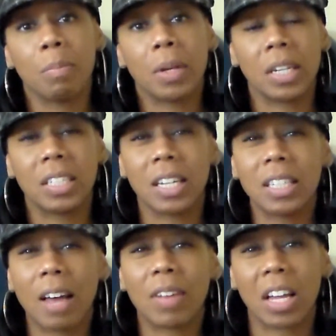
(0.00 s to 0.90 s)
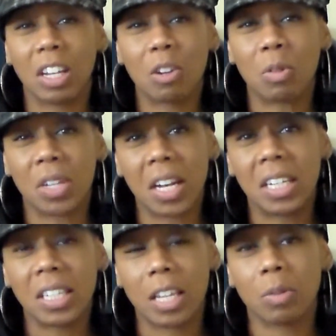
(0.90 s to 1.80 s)
but it does have like a little
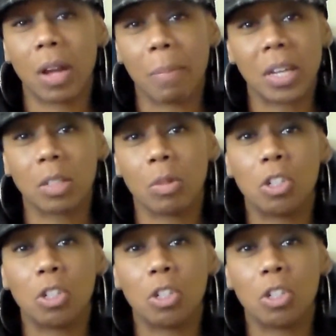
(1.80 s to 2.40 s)
nutty taste when i mix it